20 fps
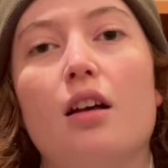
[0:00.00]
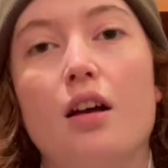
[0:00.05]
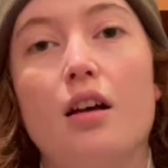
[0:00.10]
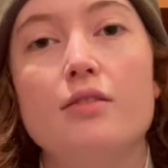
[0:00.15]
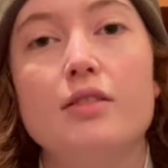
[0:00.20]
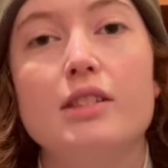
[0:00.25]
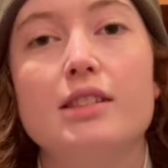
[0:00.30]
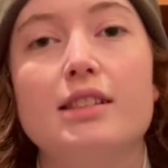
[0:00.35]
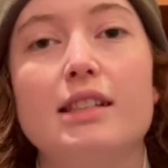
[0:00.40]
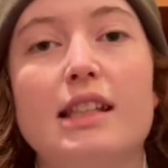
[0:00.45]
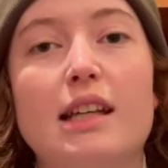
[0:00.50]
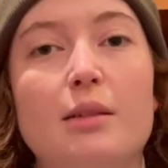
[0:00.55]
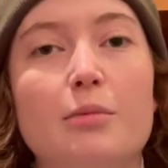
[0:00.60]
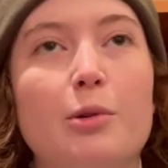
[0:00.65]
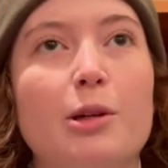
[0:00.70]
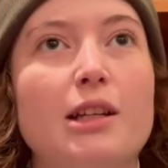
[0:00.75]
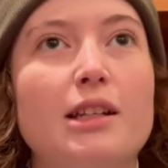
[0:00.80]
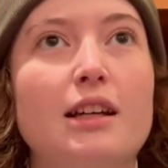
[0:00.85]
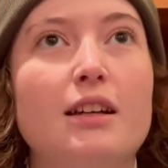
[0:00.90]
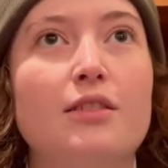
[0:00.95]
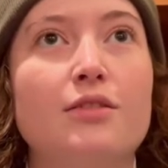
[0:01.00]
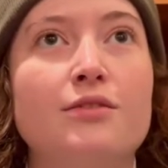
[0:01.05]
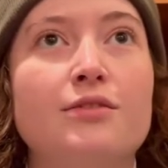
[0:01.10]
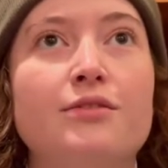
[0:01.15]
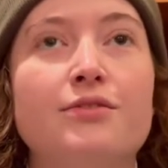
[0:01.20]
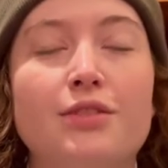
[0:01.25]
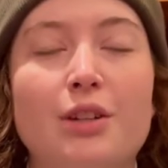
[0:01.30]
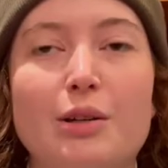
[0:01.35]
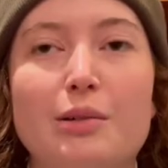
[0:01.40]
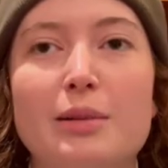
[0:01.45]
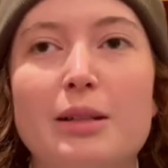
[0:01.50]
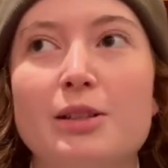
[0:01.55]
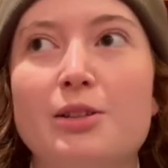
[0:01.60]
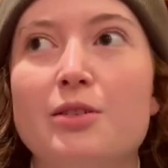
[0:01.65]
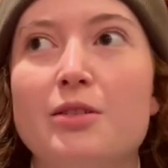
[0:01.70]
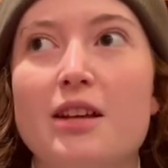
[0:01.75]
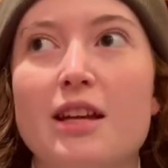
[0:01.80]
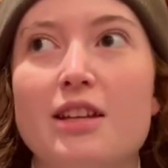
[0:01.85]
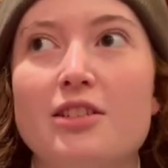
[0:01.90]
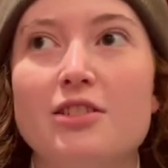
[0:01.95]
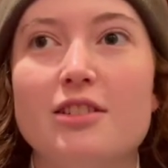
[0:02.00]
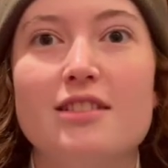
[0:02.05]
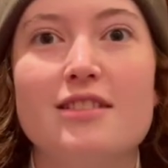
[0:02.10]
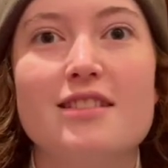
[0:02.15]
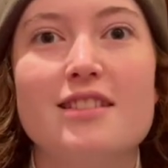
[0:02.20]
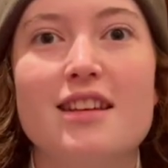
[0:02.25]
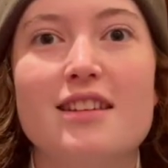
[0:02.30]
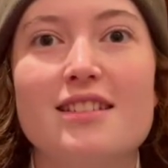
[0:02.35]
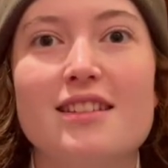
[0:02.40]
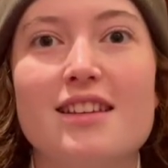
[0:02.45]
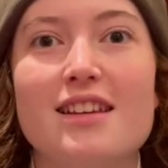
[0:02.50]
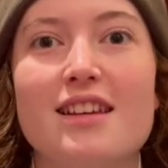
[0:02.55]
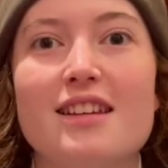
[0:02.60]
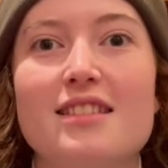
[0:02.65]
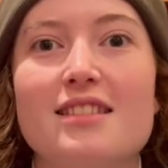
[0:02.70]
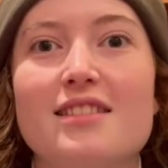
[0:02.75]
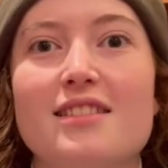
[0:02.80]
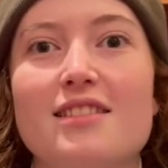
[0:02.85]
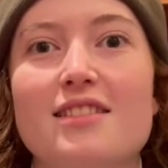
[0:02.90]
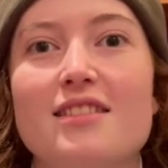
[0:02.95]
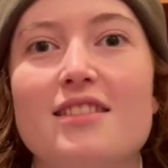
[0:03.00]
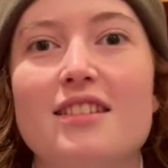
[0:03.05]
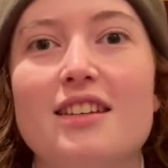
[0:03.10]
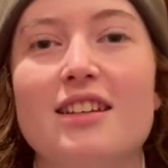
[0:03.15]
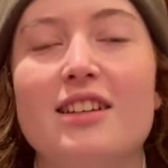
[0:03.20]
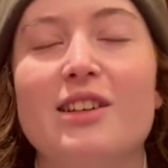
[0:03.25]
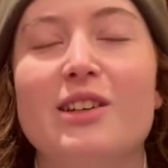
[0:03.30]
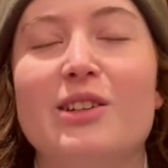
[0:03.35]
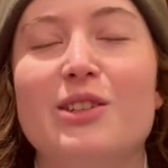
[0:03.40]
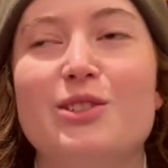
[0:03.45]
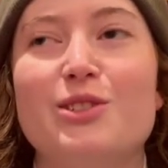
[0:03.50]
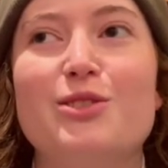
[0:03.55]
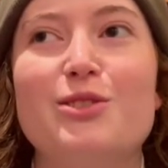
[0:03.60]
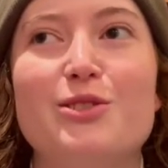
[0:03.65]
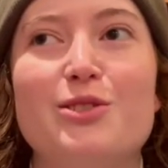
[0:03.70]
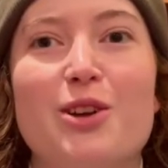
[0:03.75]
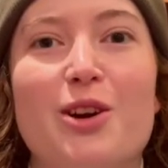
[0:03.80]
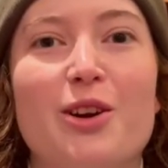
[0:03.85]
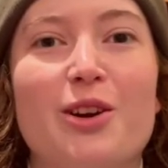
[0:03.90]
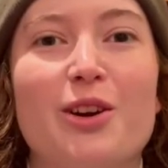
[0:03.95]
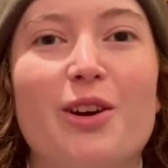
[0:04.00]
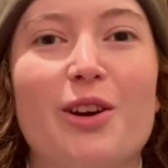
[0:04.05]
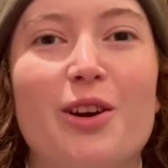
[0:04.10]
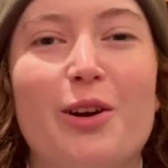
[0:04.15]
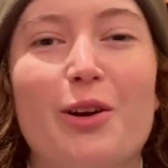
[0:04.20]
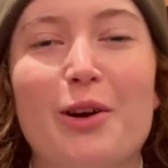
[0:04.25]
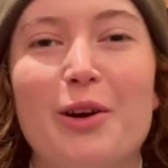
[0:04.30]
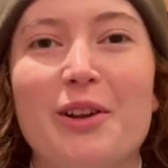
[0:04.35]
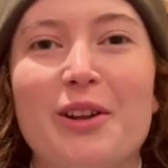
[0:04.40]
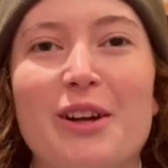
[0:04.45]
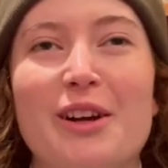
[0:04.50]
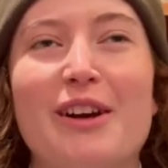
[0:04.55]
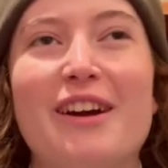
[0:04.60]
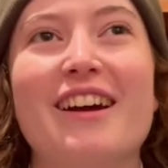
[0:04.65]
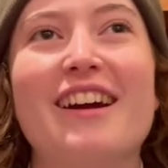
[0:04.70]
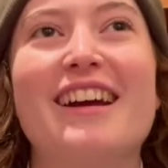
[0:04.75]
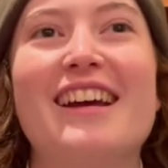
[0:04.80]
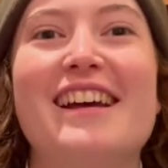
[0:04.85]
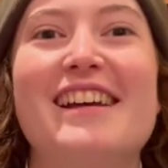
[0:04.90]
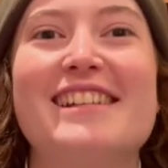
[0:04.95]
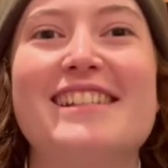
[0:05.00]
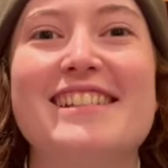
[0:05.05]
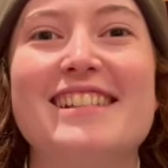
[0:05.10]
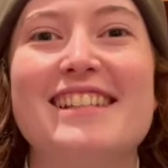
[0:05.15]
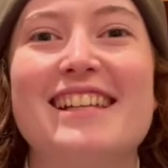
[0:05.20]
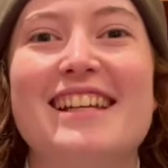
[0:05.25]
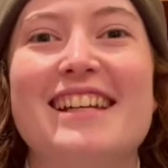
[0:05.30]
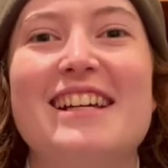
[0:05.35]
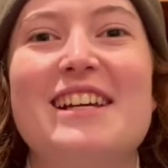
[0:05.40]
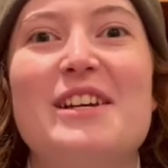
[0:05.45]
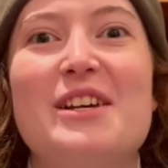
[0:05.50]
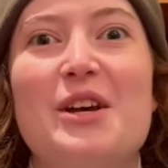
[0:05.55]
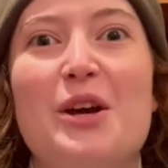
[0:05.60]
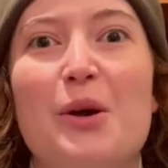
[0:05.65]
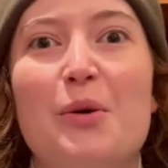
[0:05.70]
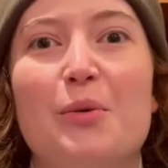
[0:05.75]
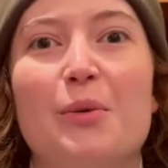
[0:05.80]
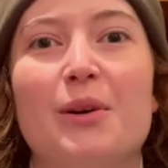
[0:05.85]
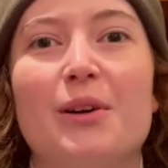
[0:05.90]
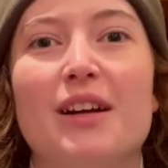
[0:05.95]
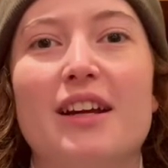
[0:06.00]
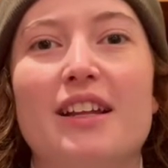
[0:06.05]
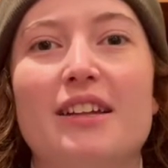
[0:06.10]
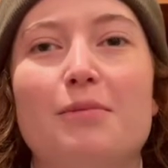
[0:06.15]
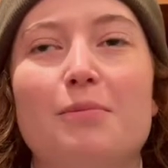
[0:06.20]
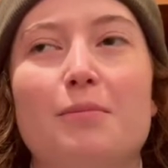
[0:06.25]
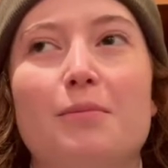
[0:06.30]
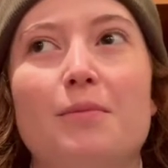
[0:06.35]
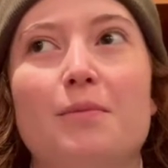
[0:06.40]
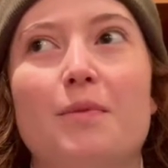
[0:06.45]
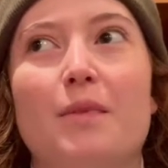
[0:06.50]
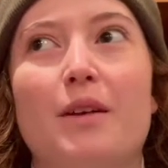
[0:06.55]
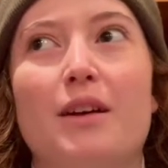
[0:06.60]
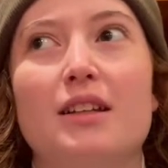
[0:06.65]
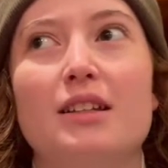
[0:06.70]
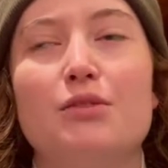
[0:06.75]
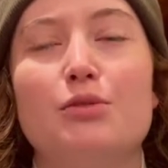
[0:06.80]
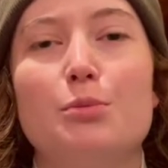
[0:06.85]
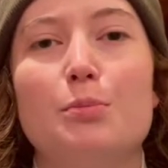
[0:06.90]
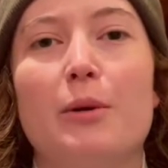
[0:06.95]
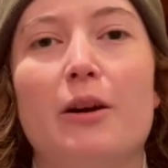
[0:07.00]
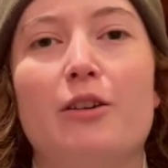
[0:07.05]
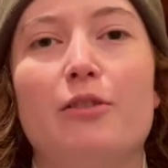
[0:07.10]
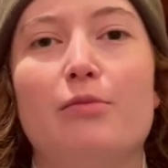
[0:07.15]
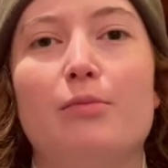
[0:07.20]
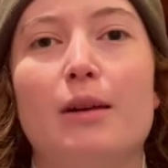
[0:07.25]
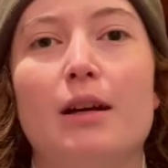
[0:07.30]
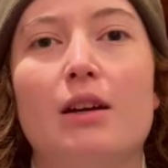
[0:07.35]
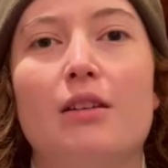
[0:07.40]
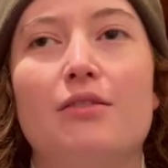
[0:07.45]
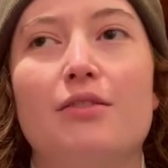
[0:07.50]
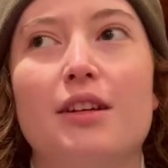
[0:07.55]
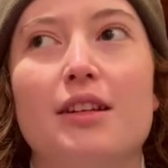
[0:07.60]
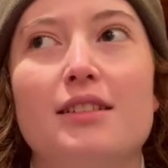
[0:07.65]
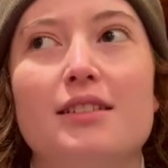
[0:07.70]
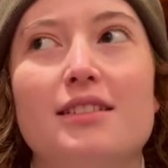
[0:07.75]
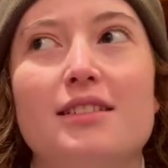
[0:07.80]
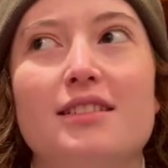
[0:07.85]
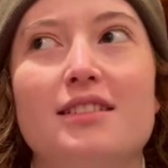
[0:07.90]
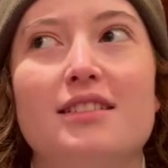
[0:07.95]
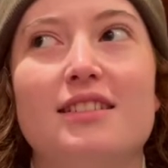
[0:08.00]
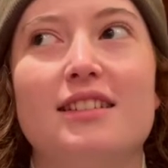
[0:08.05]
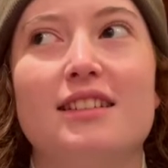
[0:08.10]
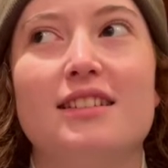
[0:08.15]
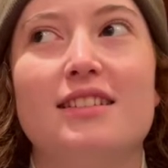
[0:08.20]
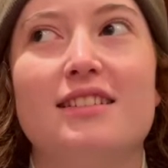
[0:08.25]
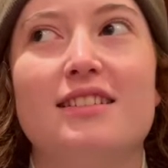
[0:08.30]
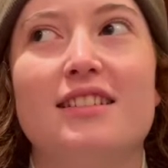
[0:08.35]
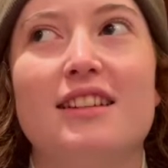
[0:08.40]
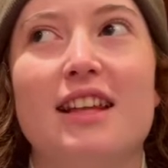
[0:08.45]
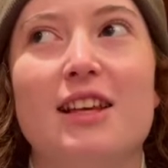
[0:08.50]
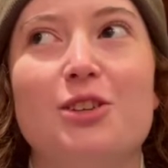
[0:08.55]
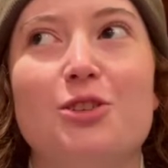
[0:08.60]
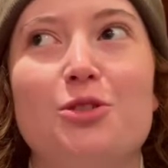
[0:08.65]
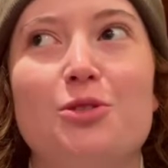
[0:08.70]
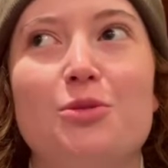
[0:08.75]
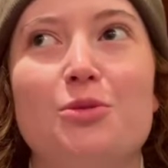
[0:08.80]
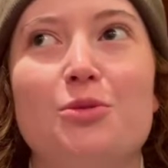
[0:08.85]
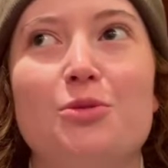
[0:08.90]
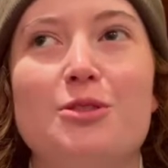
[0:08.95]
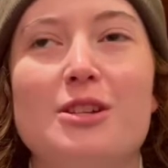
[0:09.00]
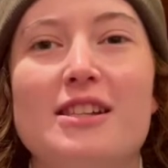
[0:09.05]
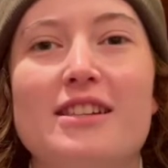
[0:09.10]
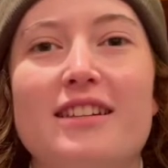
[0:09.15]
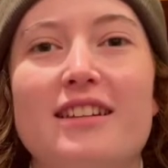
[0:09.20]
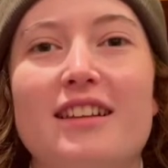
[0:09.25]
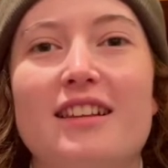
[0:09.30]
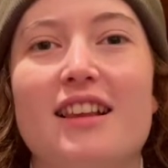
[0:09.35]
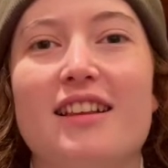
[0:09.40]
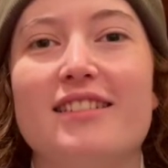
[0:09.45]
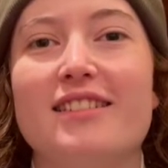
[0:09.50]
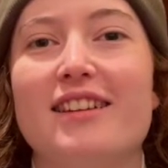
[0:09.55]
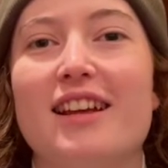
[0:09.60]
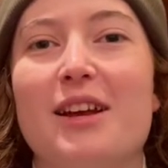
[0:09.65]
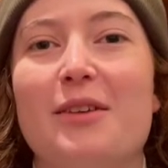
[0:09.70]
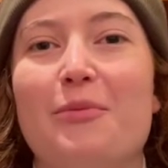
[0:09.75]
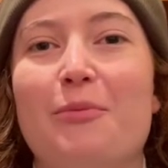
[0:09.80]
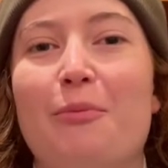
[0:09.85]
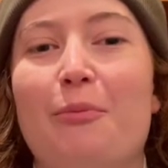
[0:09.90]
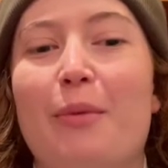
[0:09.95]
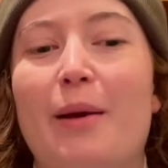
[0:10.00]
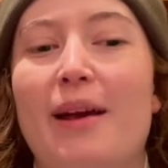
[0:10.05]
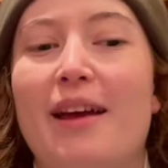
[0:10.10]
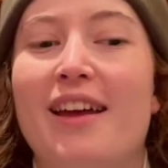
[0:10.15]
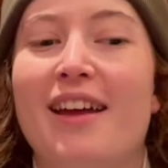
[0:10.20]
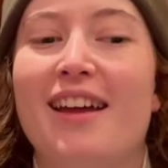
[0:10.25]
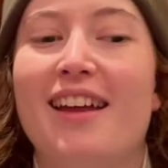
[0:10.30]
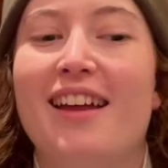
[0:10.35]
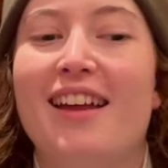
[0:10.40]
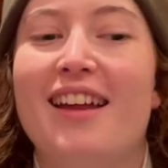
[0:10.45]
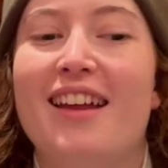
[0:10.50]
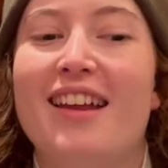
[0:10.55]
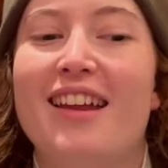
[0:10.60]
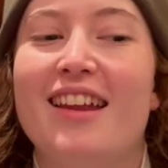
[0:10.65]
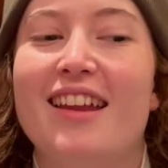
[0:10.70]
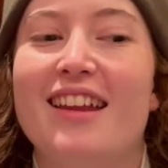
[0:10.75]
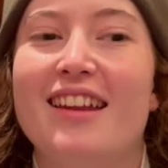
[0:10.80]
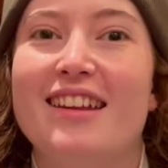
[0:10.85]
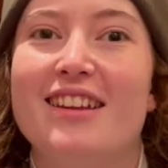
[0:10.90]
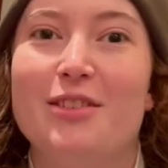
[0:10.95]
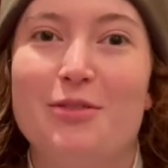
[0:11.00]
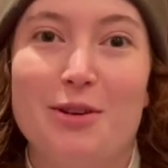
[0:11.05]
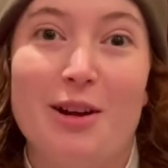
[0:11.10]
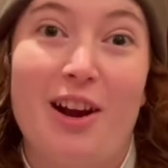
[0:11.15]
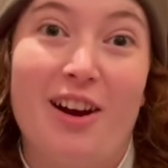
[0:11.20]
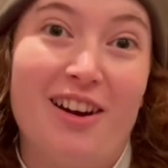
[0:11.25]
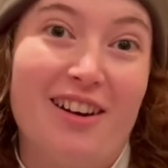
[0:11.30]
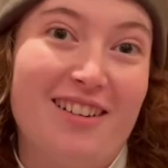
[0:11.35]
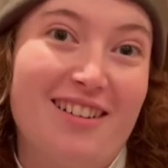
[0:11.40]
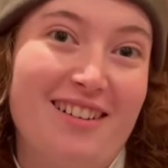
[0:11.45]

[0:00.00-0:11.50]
obviously I'm running out of filming locations as it gets darker earlier because we're in a different part of my office that you didn't see last time, but here we are.